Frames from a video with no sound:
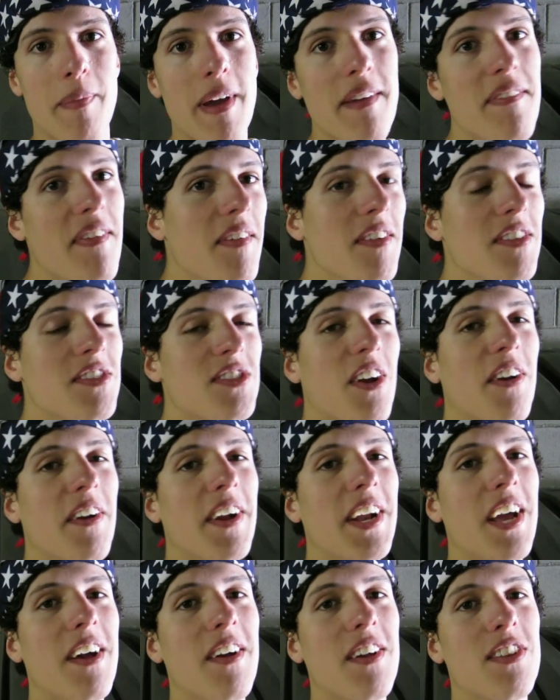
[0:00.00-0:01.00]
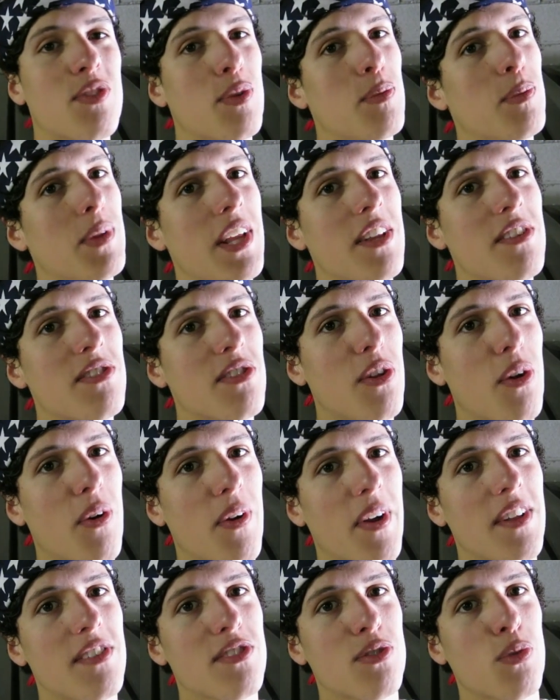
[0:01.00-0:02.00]
My favorite song right now is from Liz
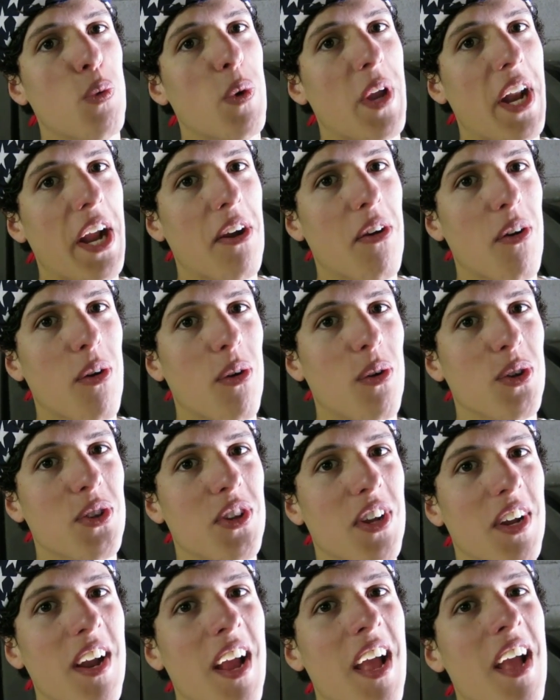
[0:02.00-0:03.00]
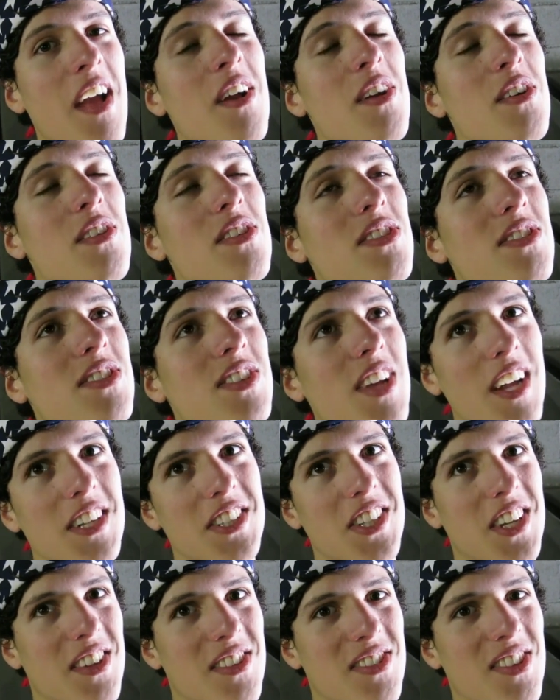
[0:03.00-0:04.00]
Lawrence, "When I Grow Older."
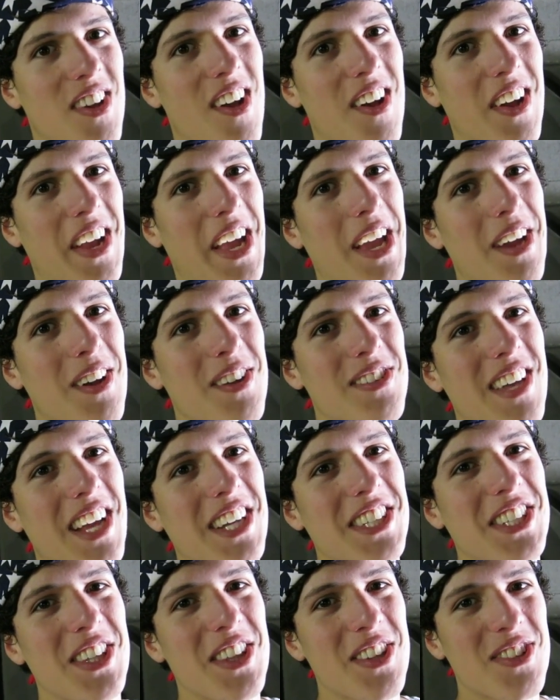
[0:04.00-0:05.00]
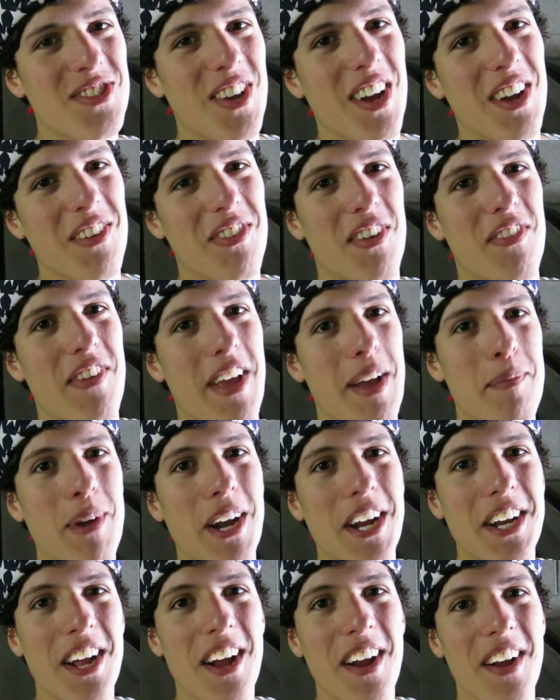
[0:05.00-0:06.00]
Such a good song. It was actually the song for
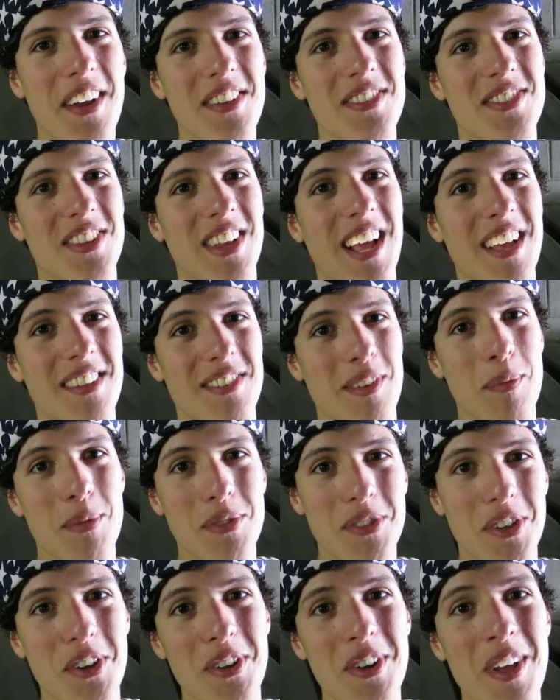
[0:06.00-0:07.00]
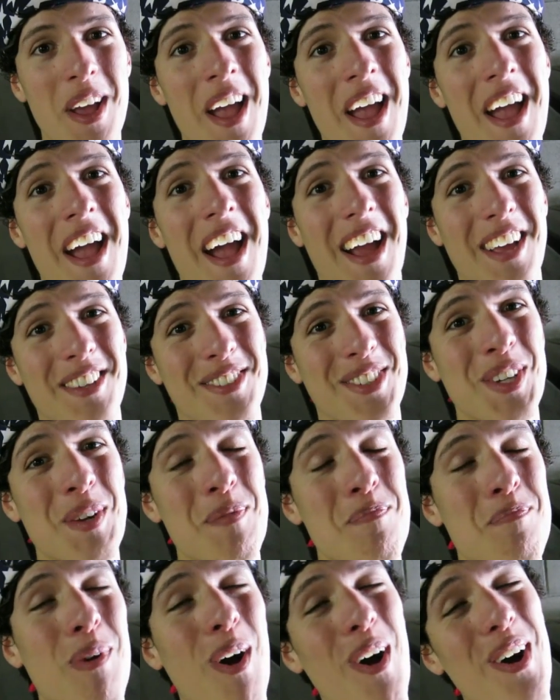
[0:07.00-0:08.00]
Vampire Diaries, the last episode. I
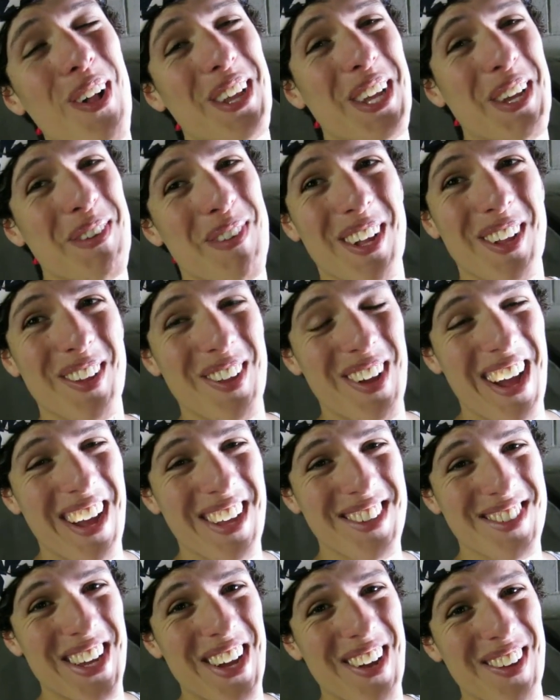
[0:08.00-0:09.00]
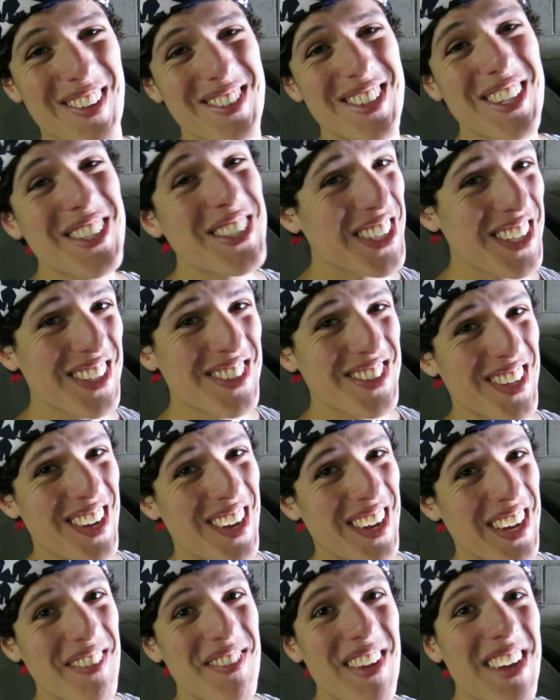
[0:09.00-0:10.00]
started bawling my little eyes out. Such a good
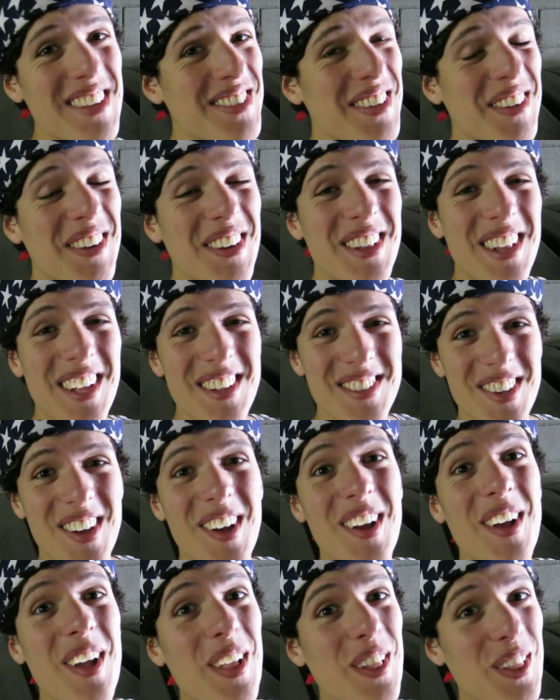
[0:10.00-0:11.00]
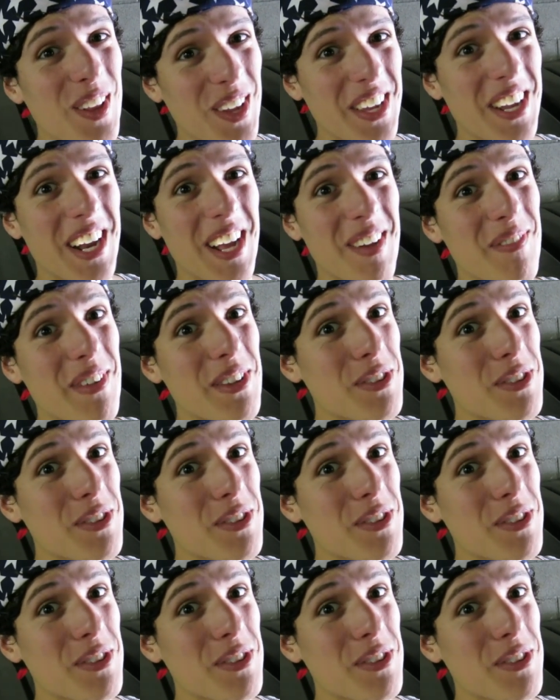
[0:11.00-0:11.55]
song. If you guys haven't heard that song, look it up.